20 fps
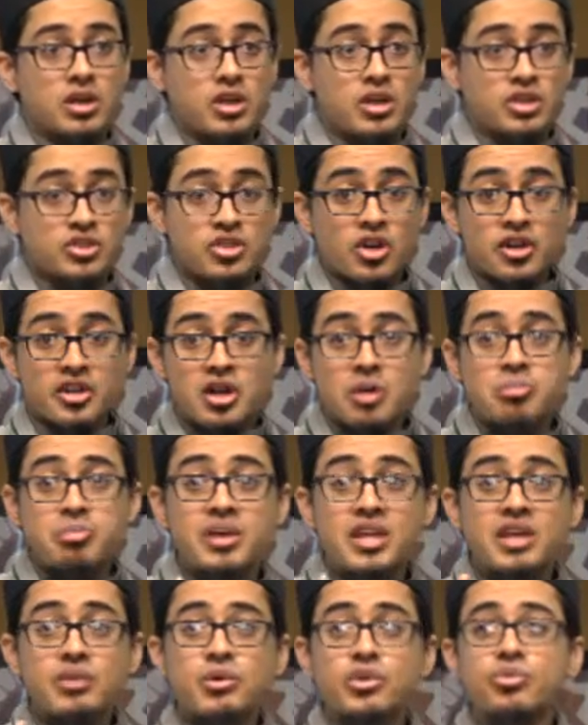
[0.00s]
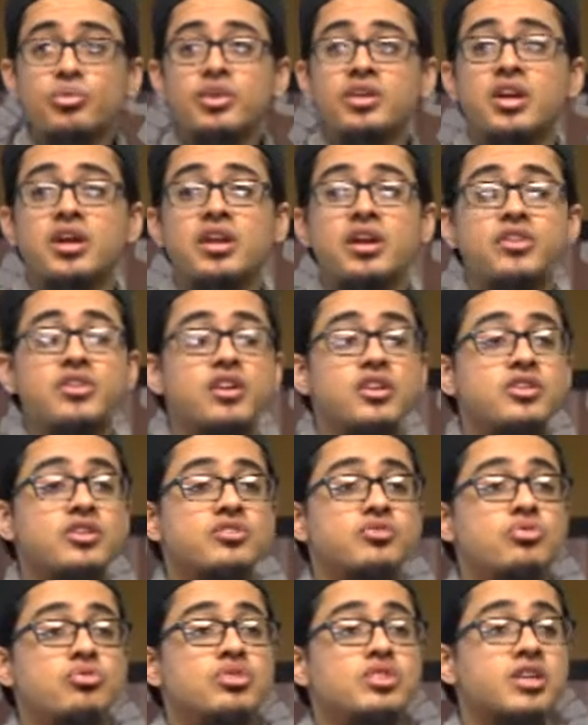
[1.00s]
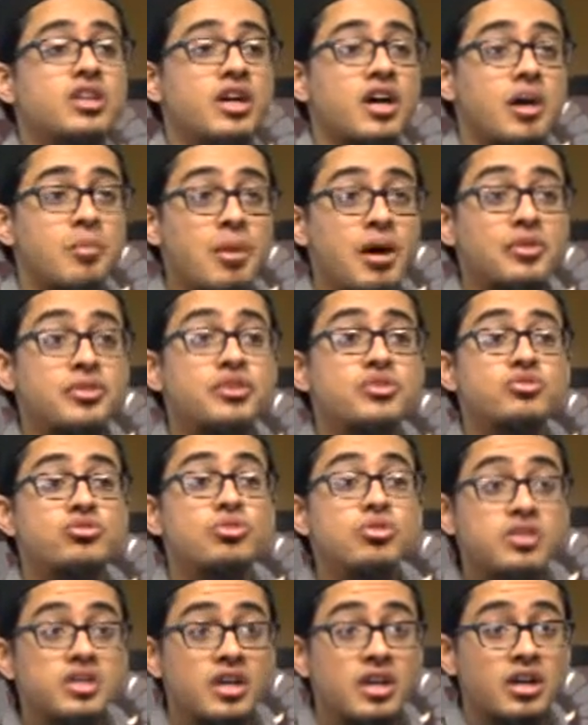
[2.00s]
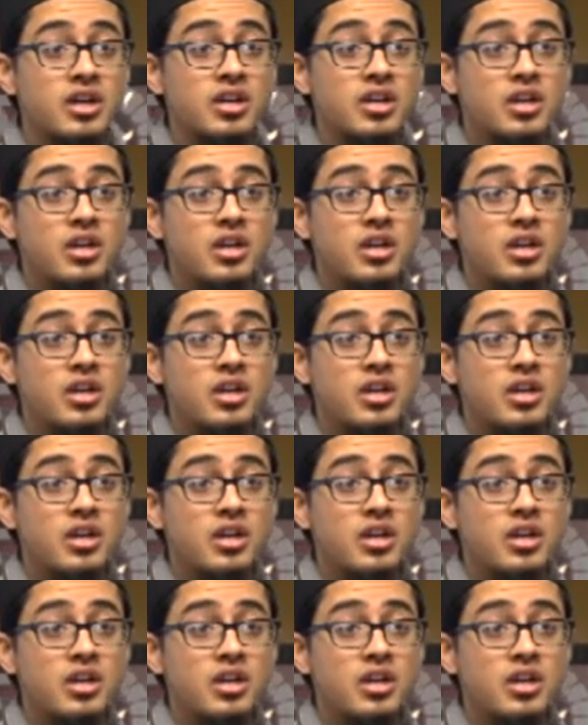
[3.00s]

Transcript: Start competing with one another in this dunya, about this dunya.